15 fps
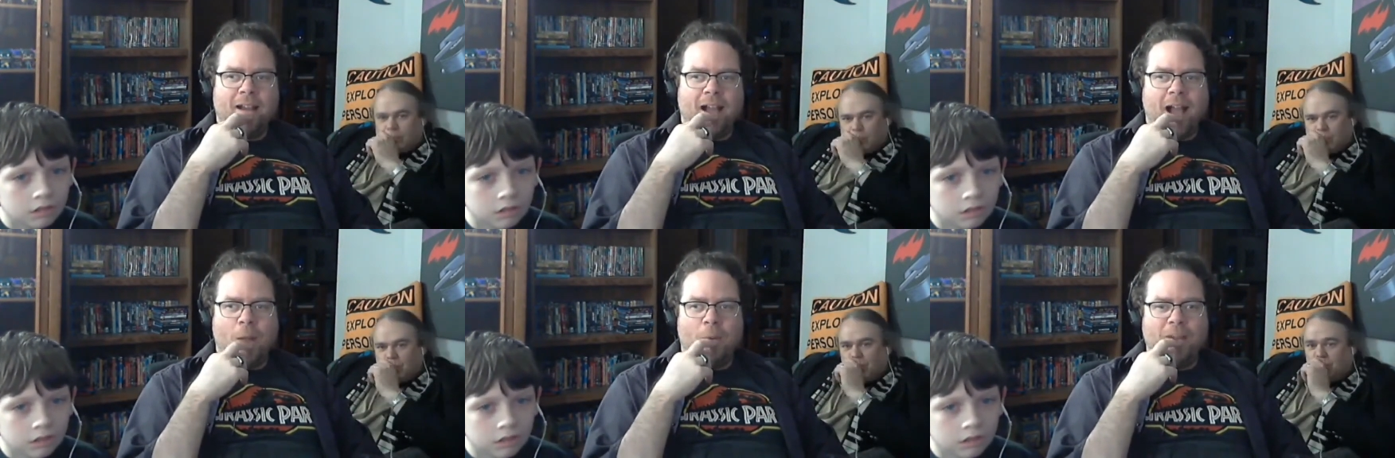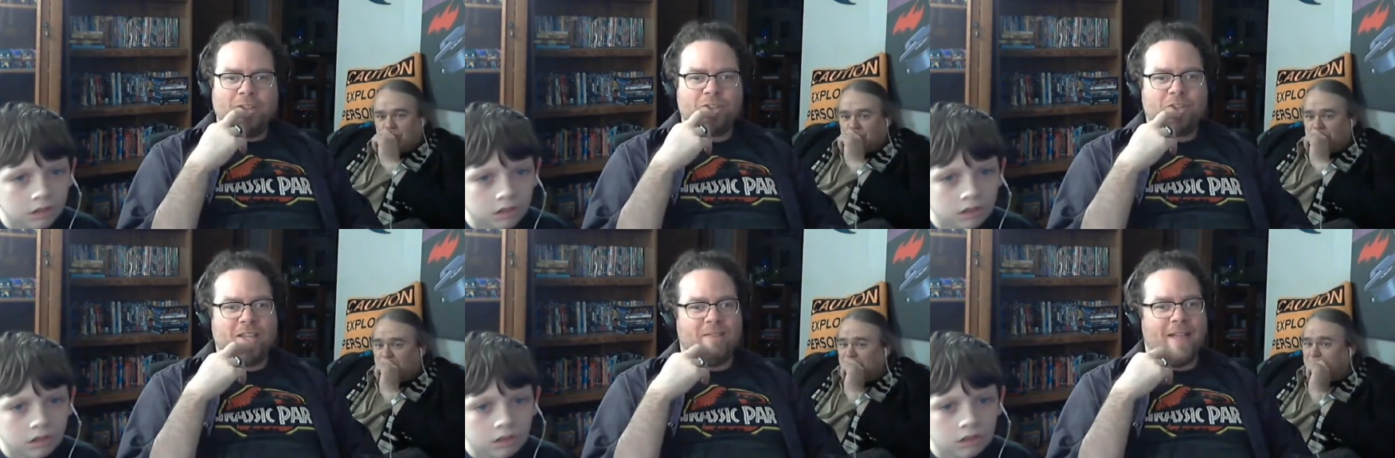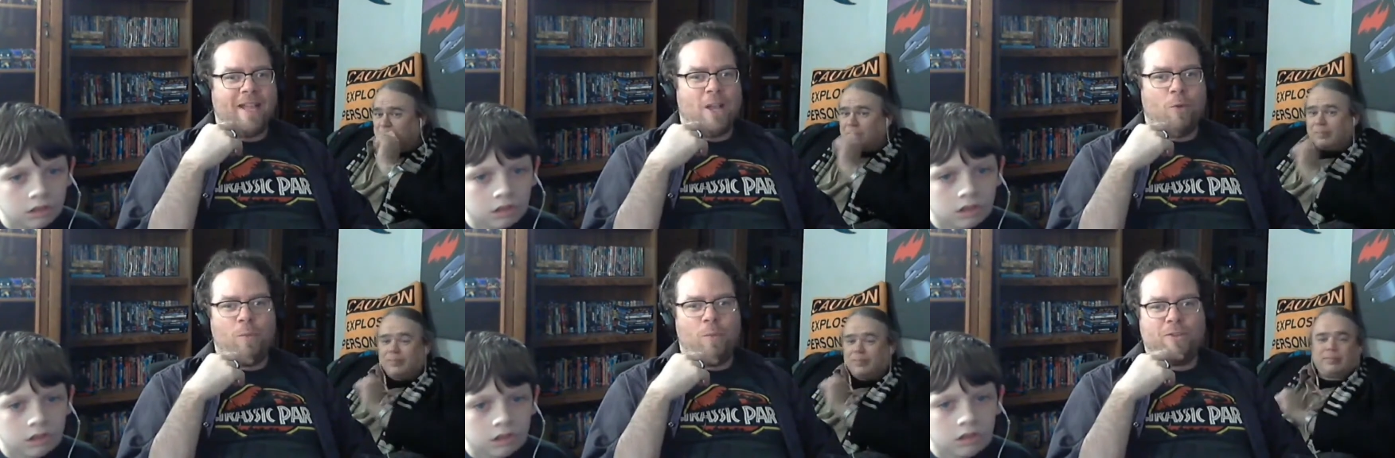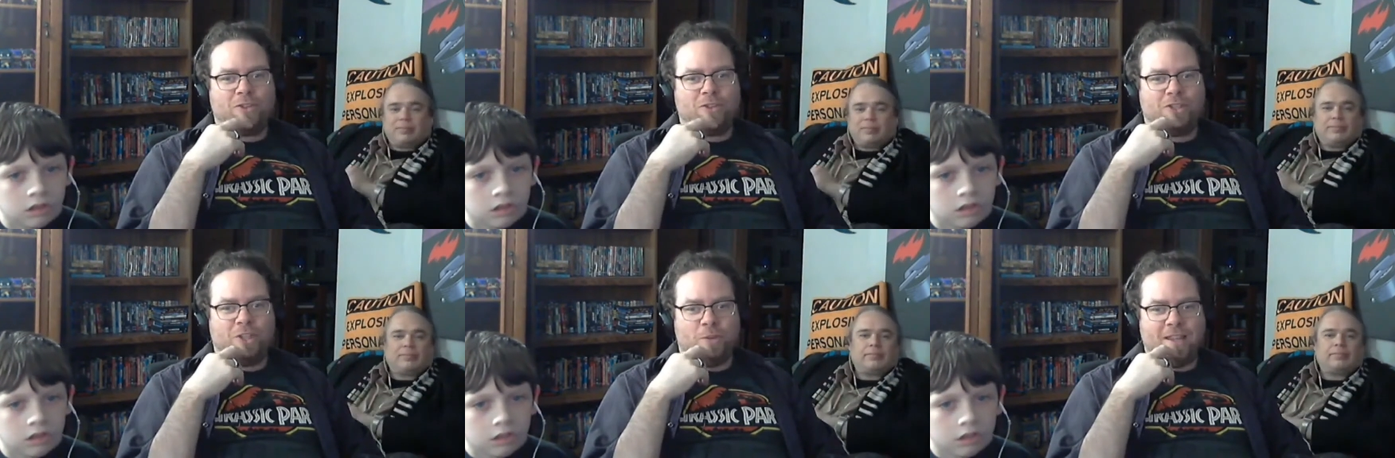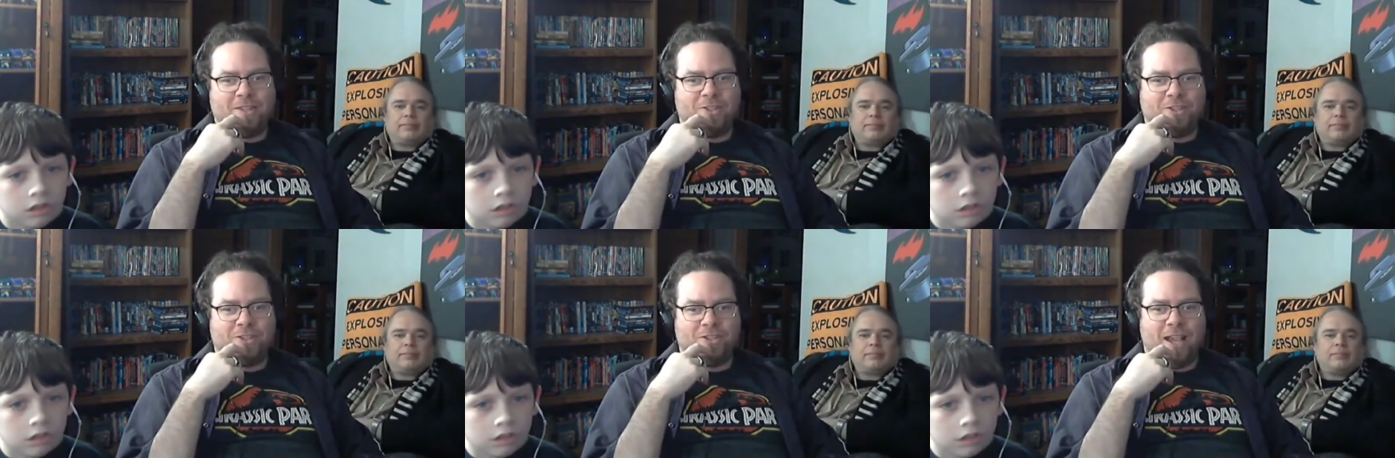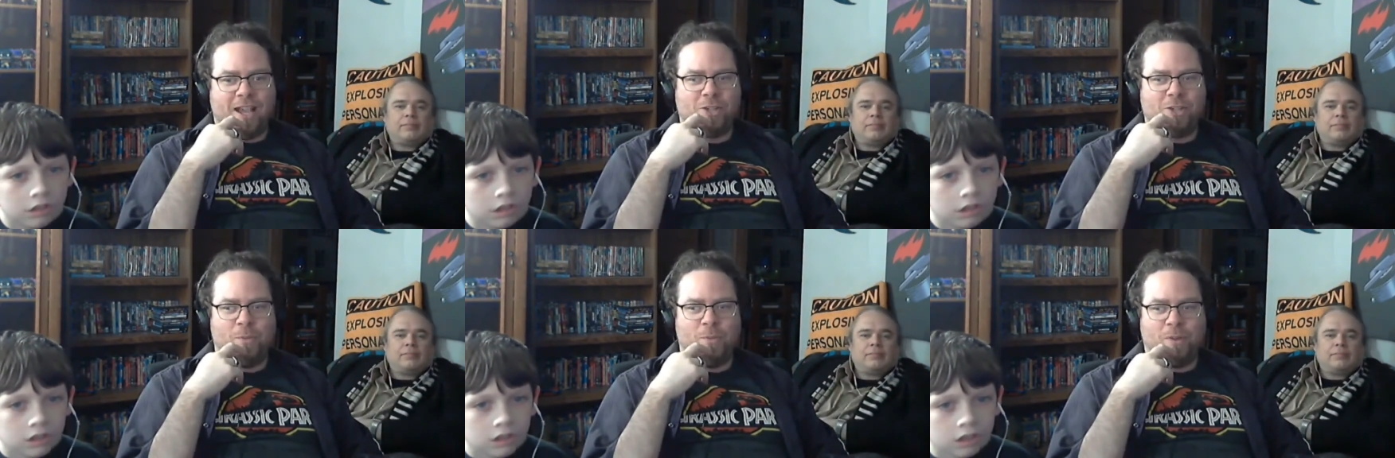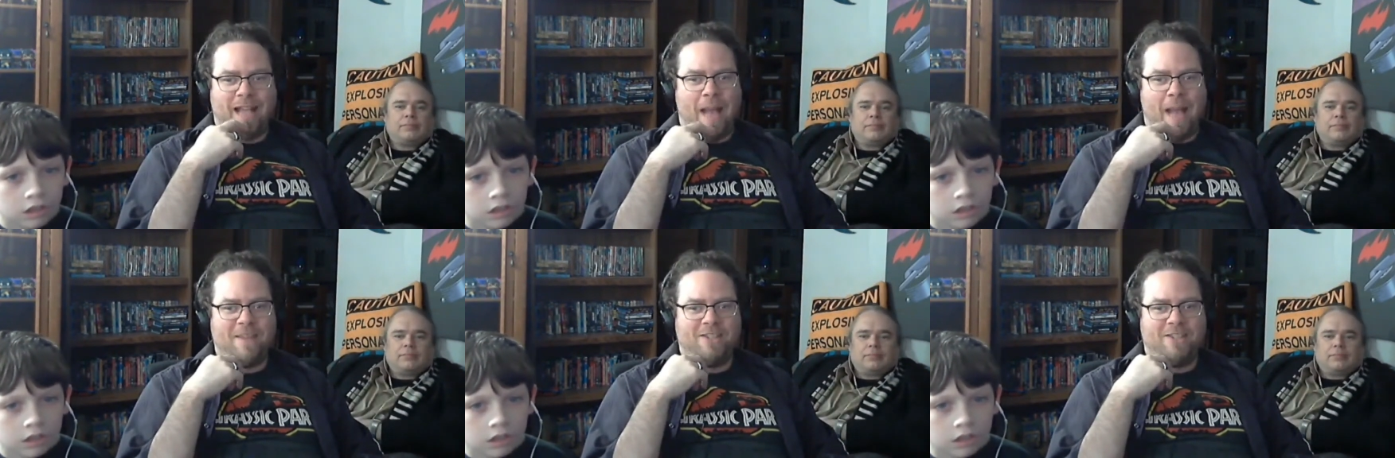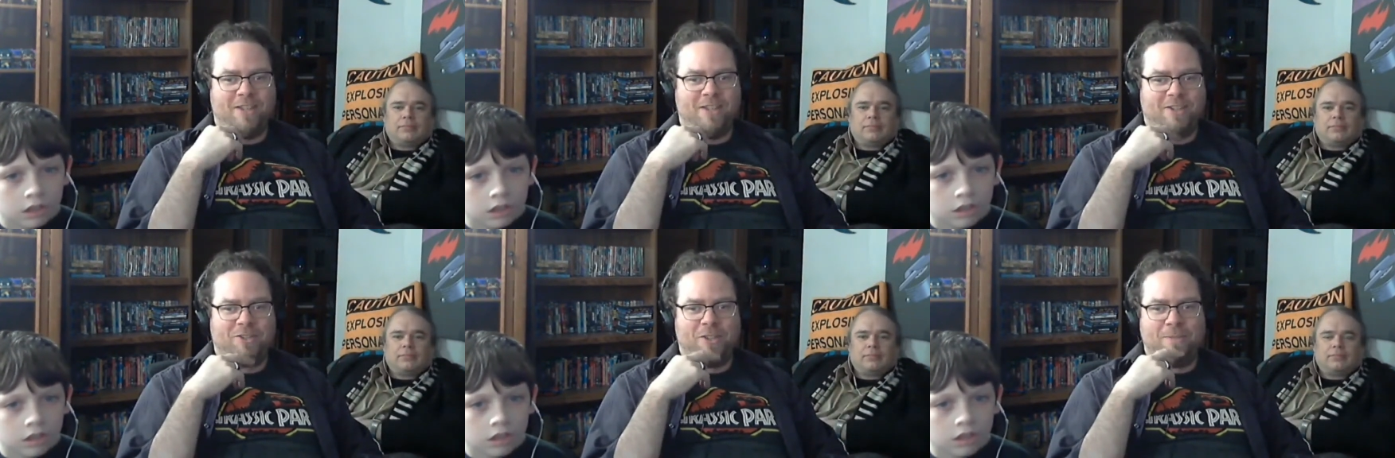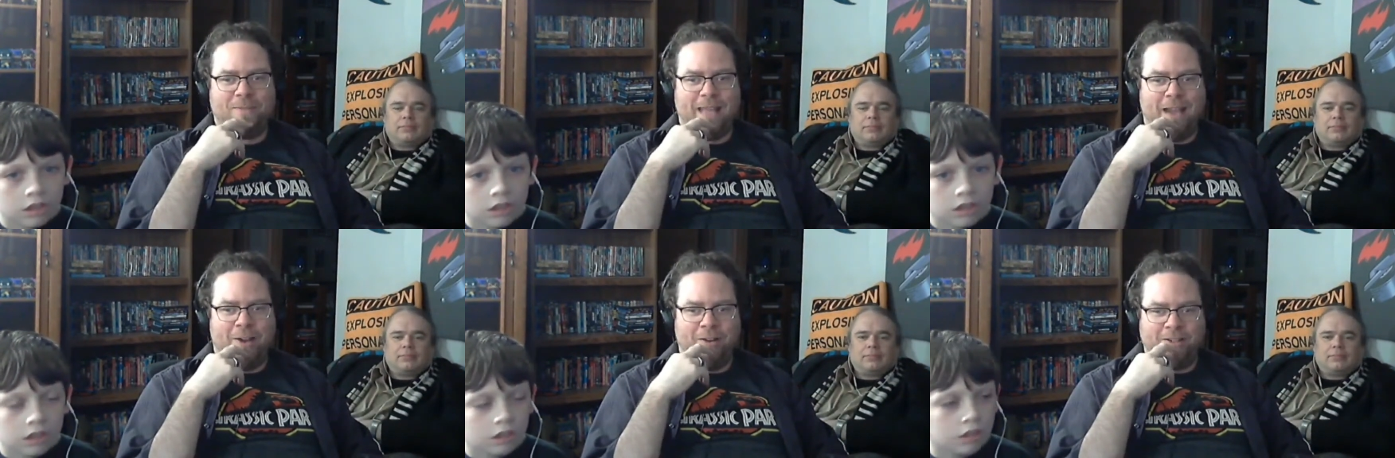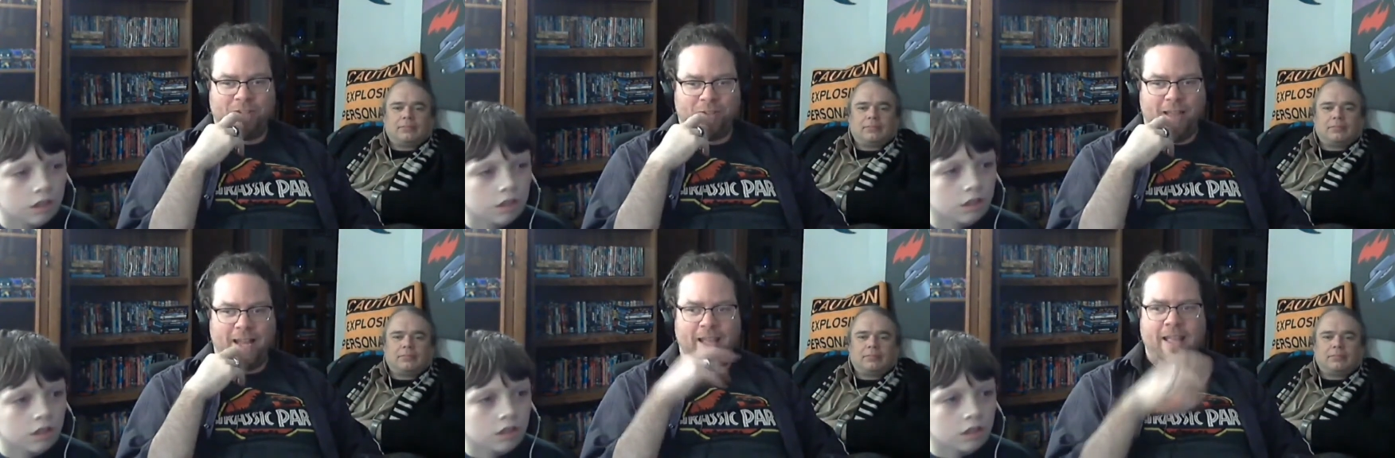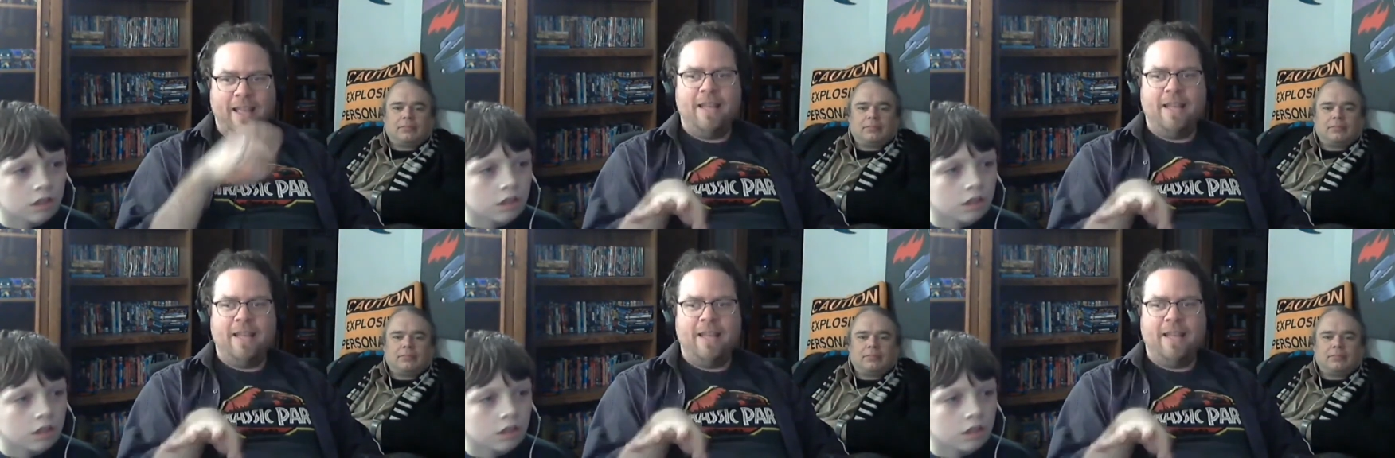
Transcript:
Speaker 1: I want to see like a real serious discussion where Tommy sits them down and is like,